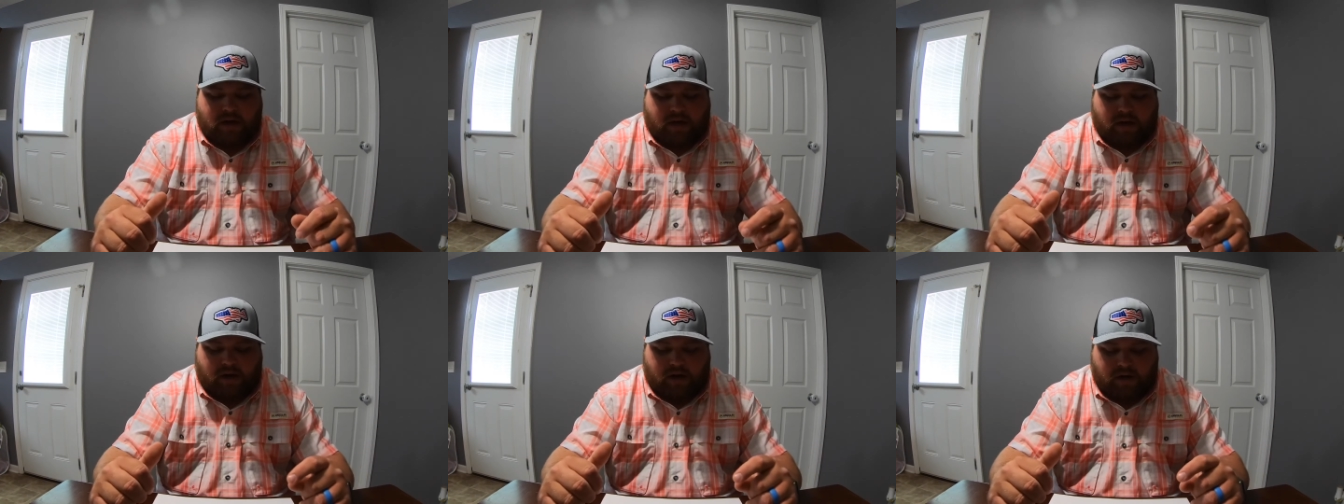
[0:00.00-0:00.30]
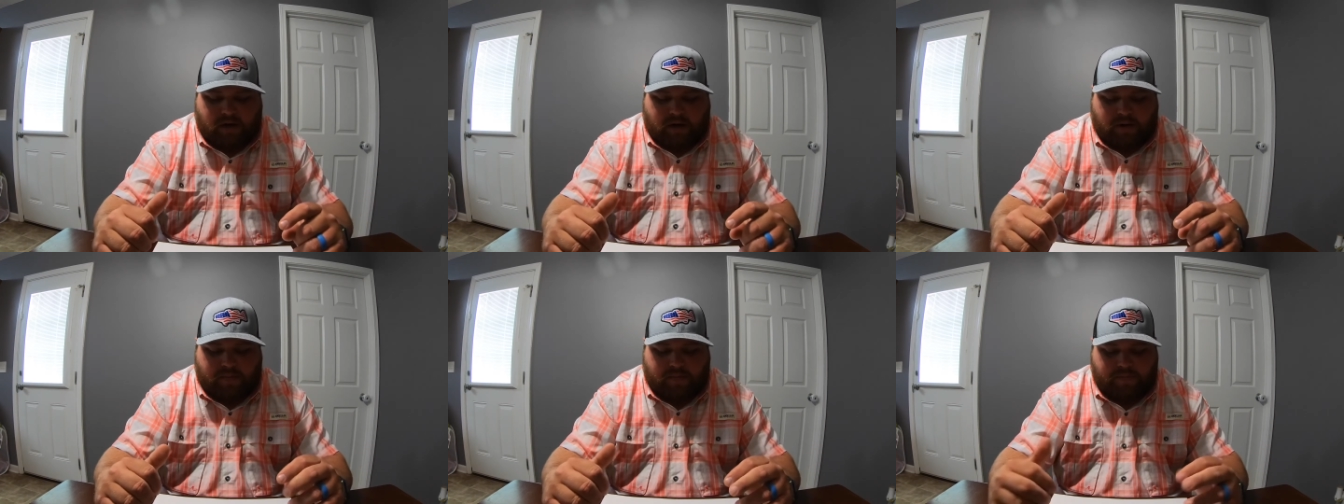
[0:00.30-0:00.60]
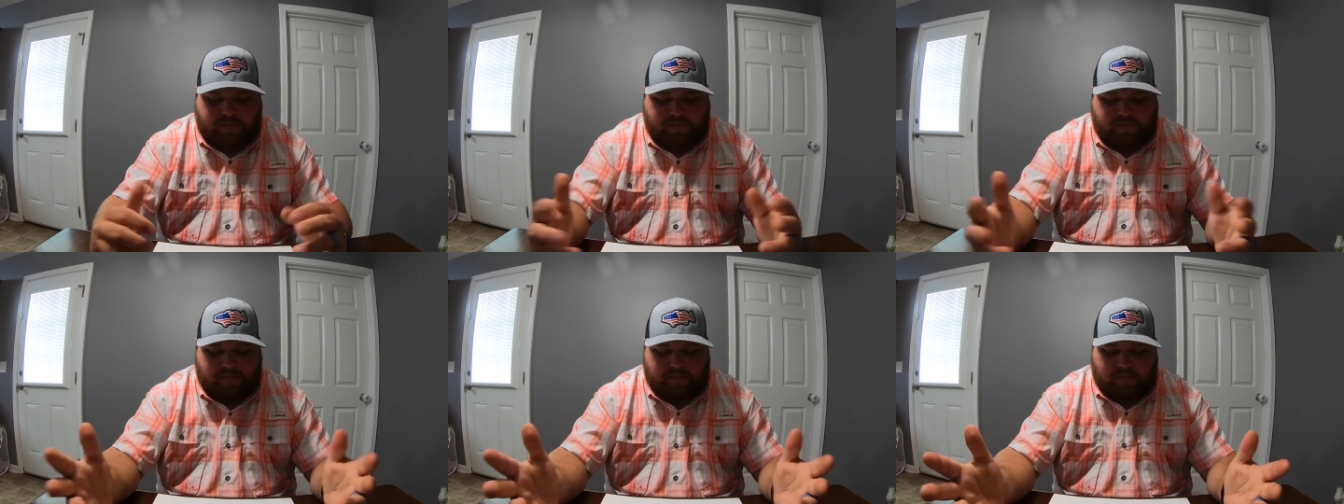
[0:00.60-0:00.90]
Um,
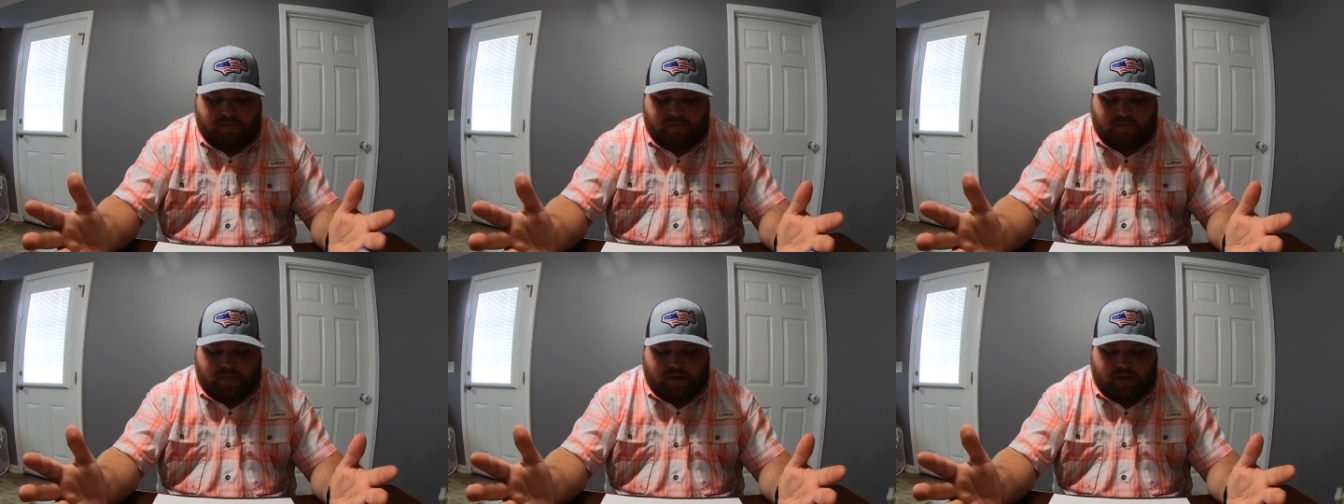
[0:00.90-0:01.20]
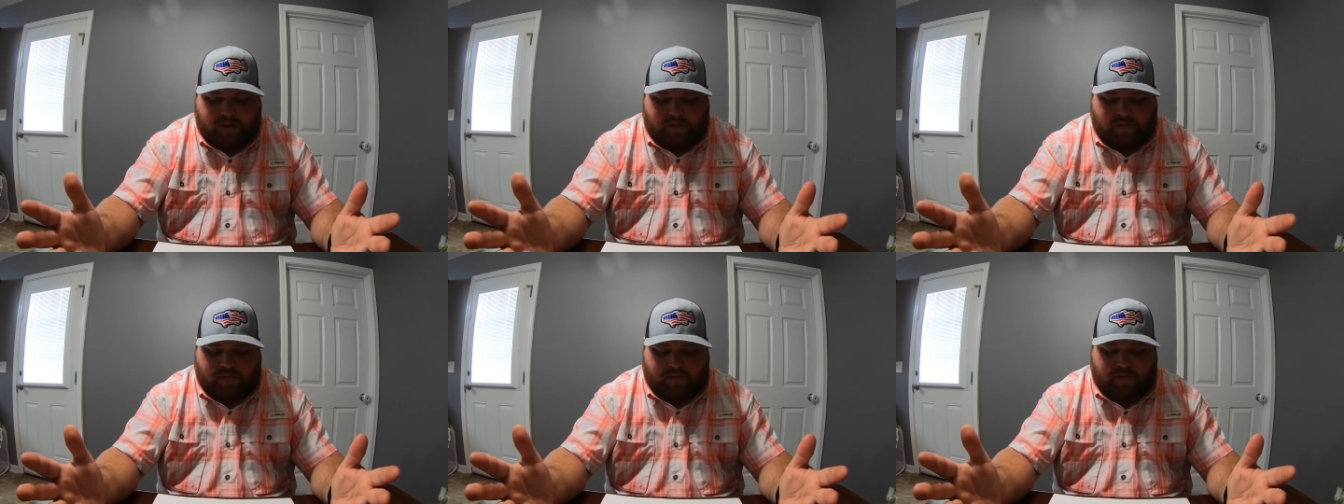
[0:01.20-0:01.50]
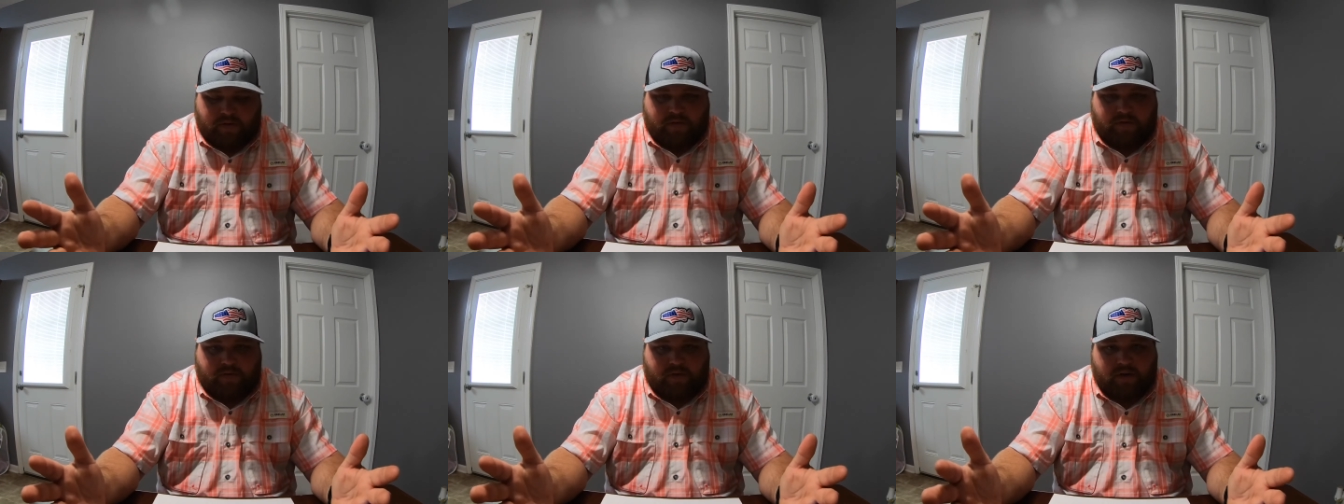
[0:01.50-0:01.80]

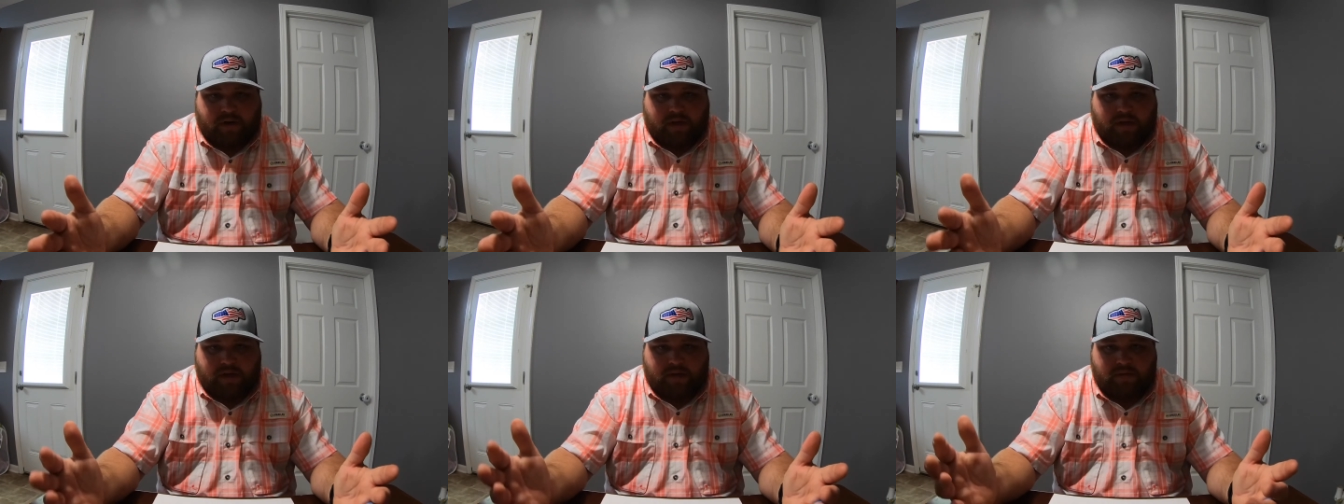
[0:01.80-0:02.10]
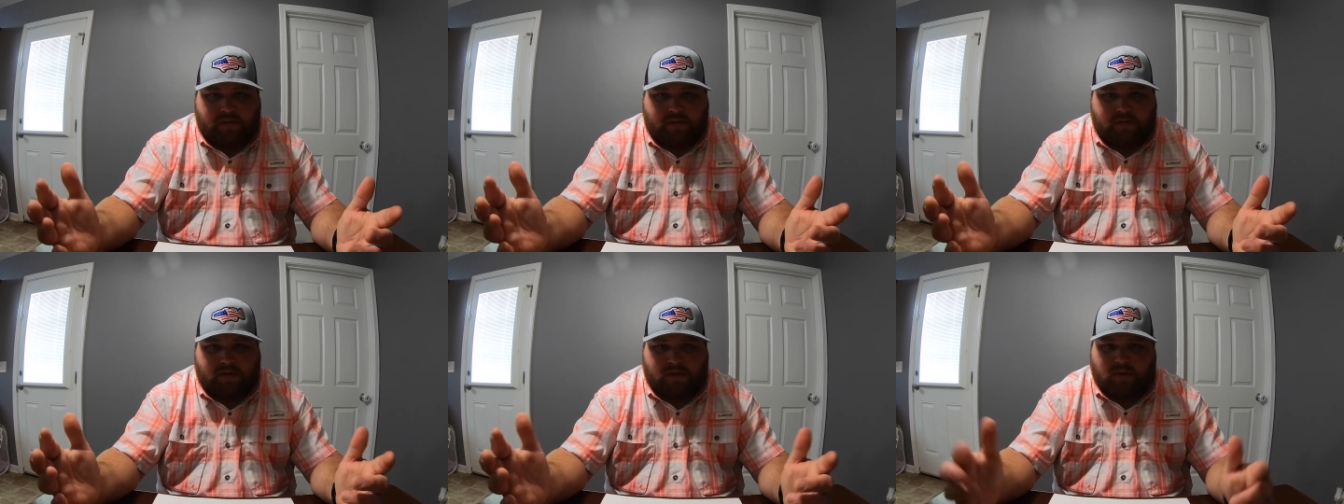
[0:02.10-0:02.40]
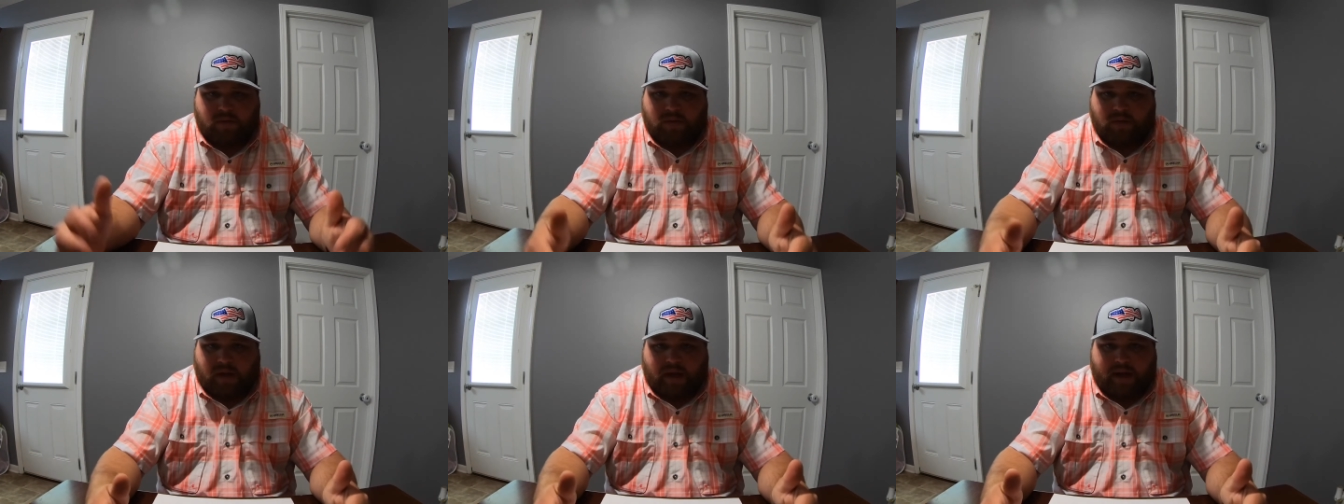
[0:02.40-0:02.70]
feel free
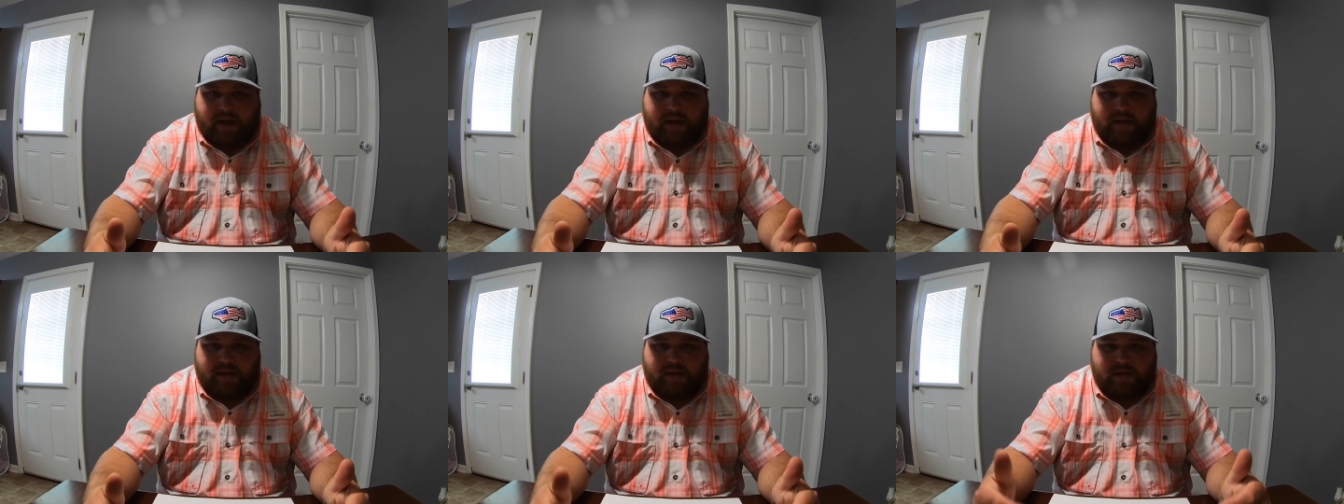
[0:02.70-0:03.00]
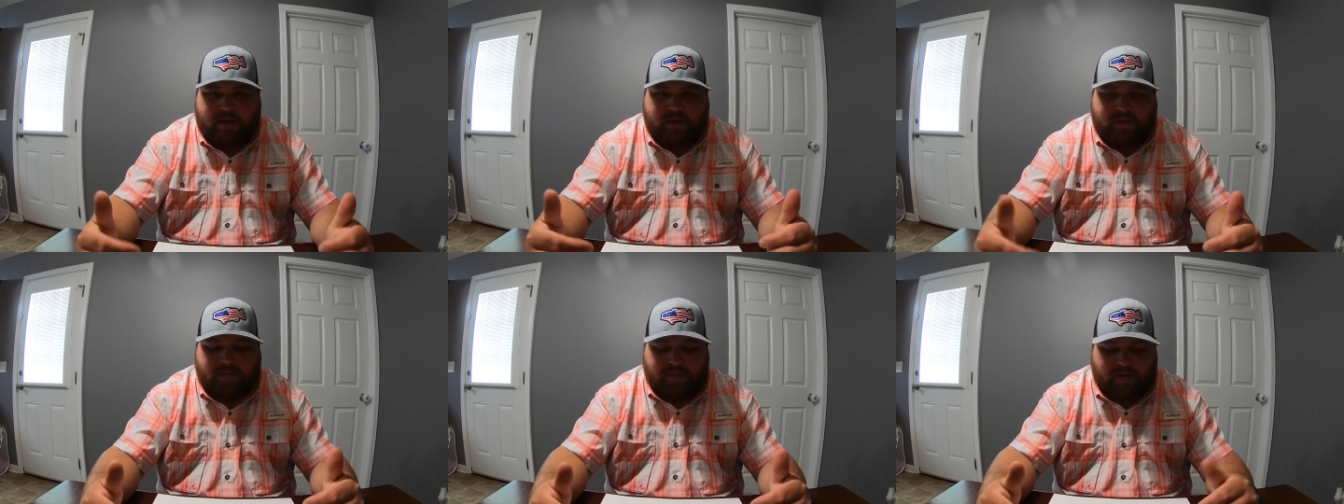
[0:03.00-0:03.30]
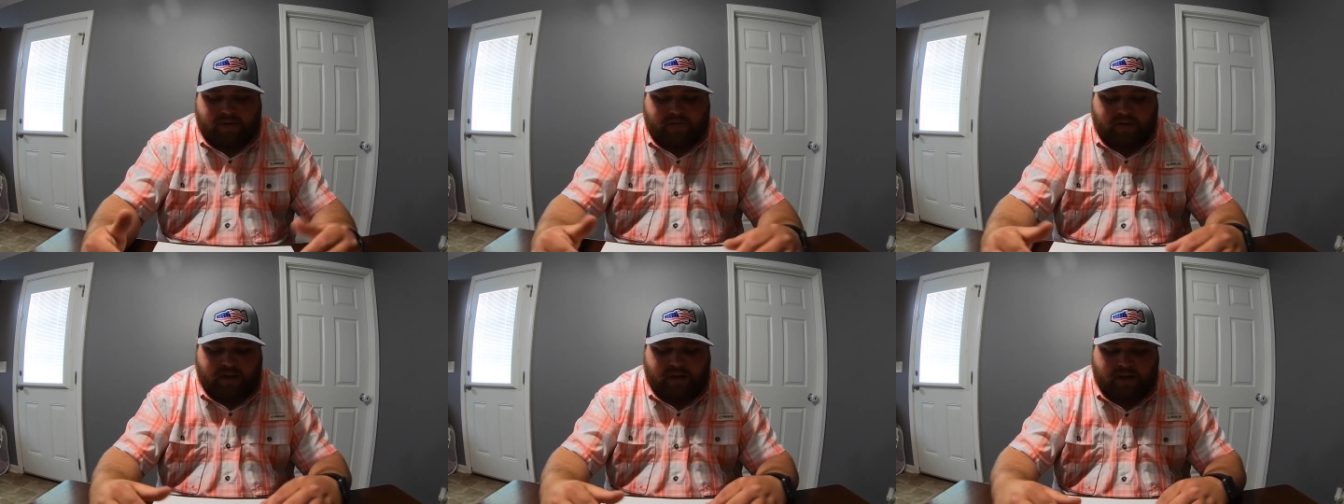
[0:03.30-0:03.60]
to like this
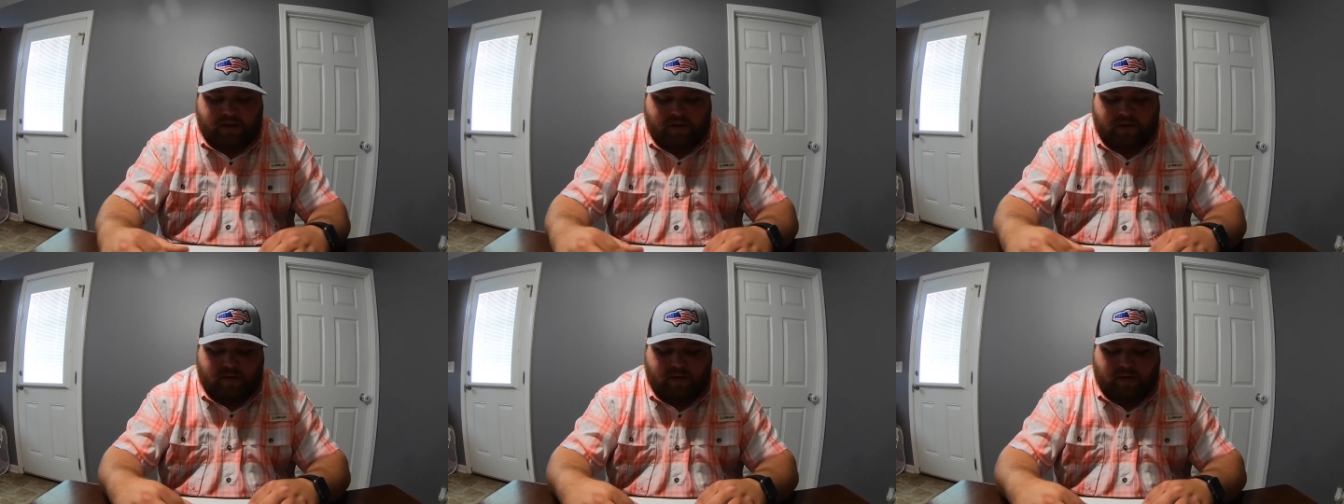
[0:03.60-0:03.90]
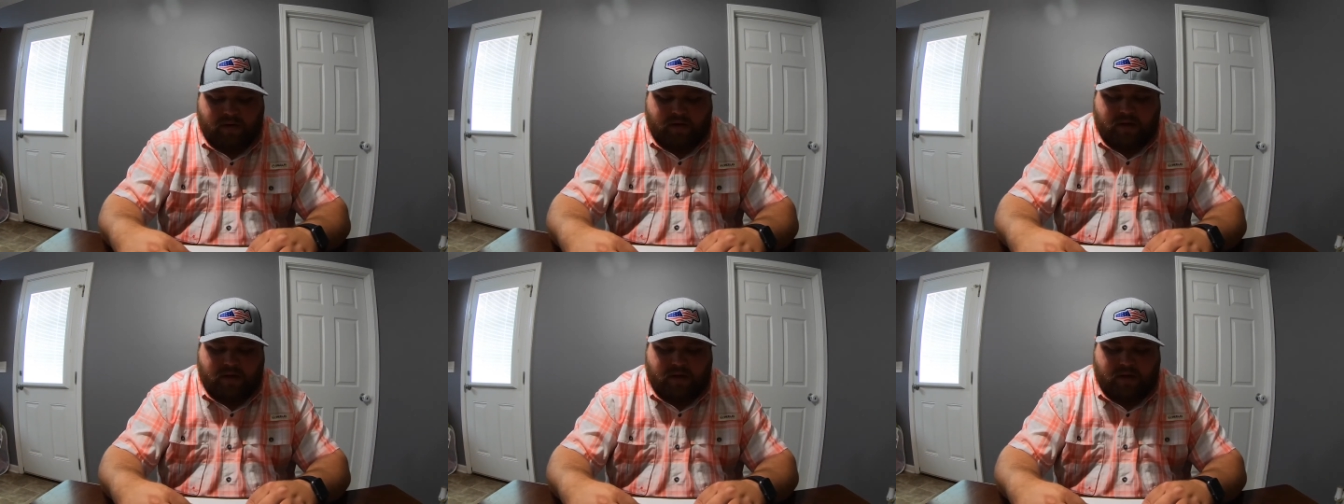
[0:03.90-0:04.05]
video.